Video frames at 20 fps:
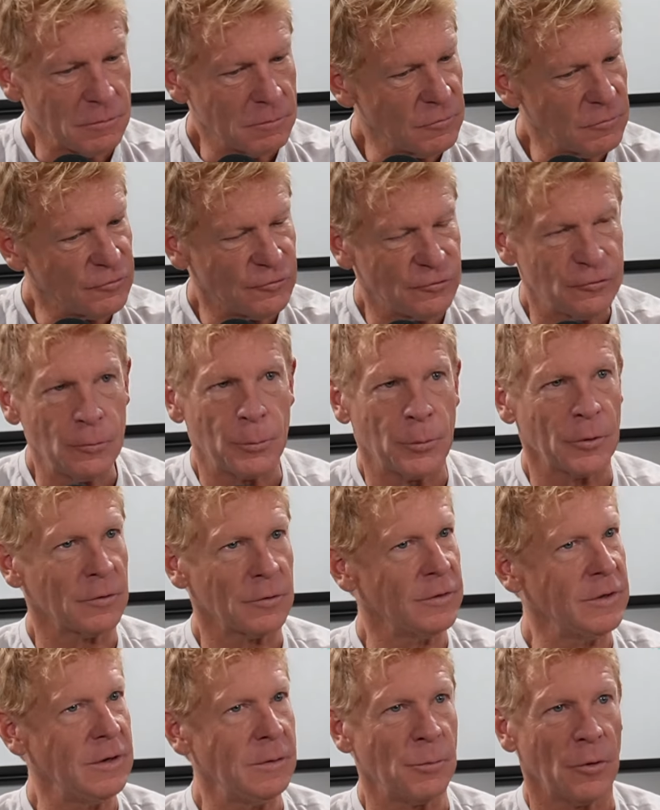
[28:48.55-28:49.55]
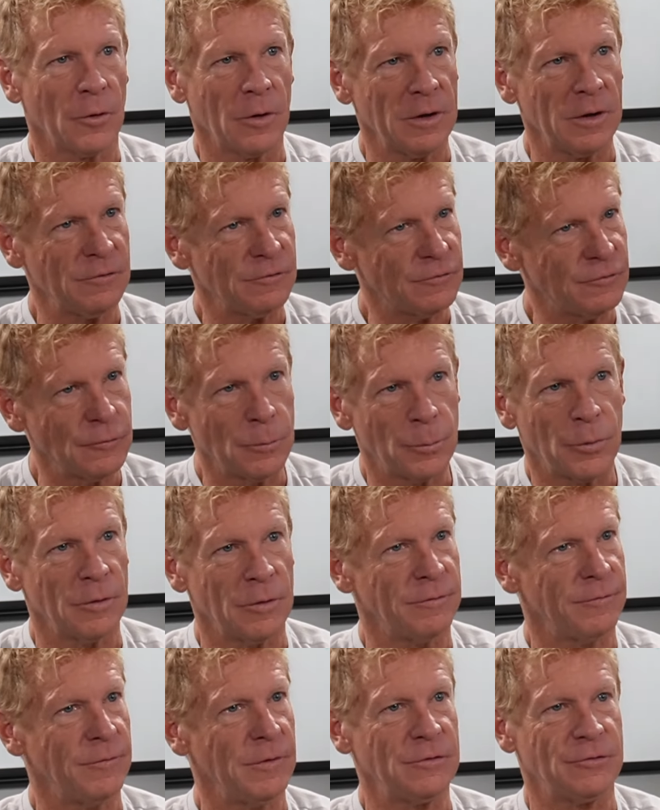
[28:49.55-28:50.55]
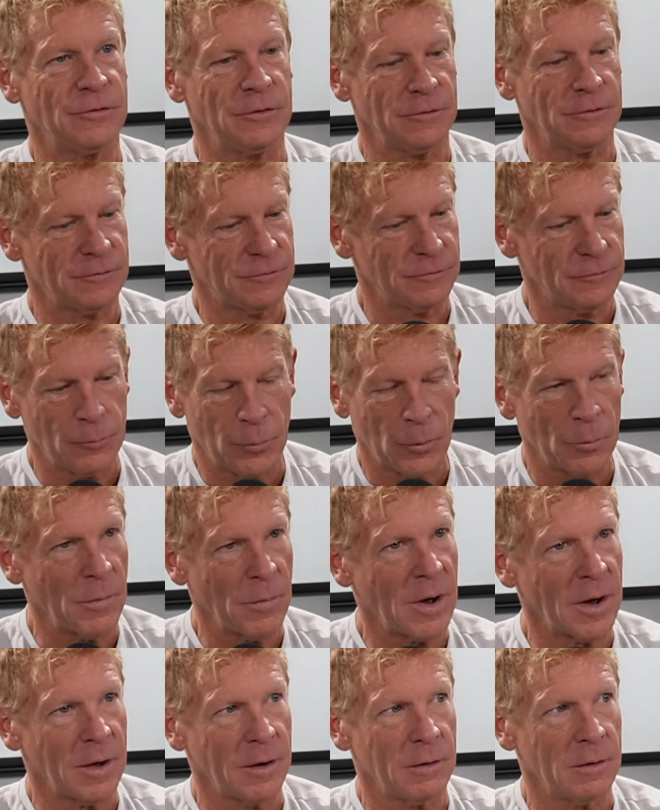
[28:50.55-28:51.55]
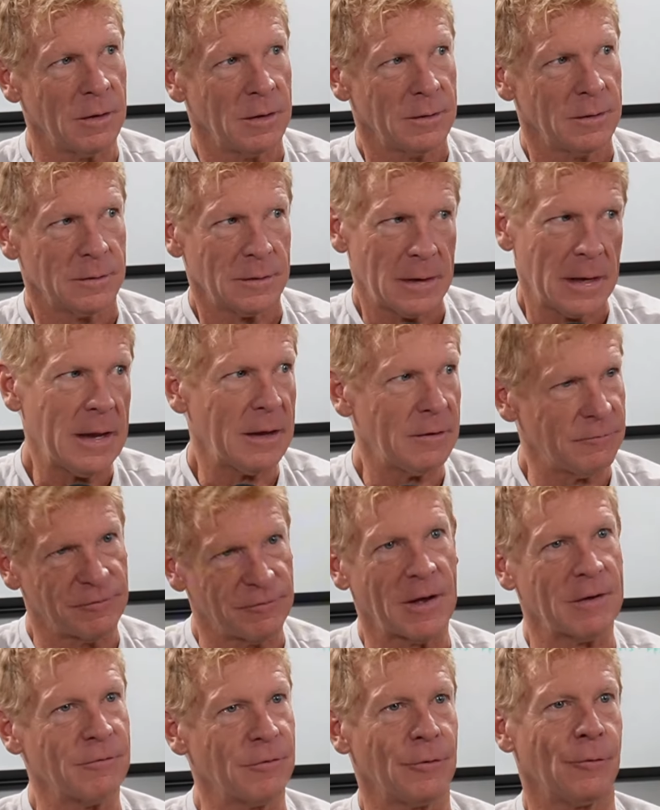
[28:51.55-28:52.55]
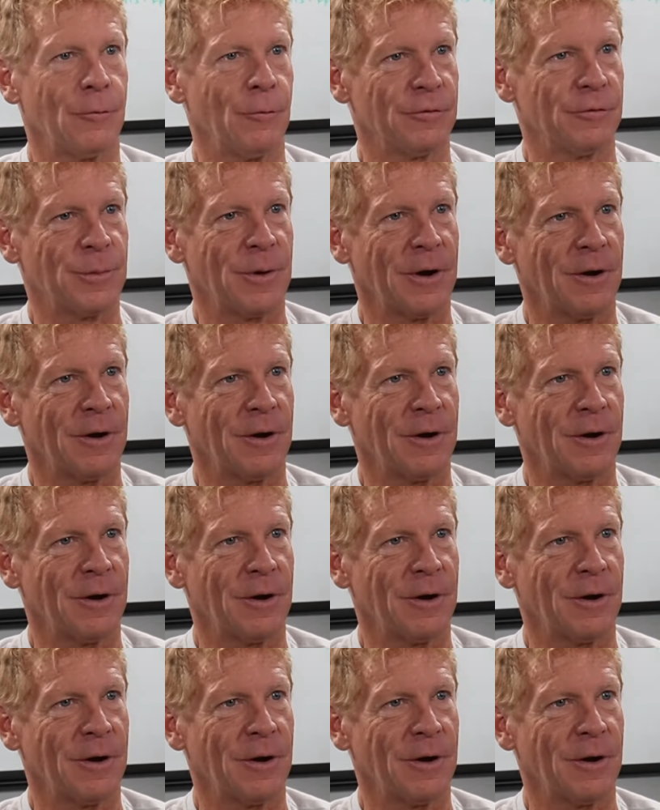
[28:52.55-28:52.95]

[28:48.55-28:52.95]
super clean burning, super efficient, super modern, and 500 horsepower.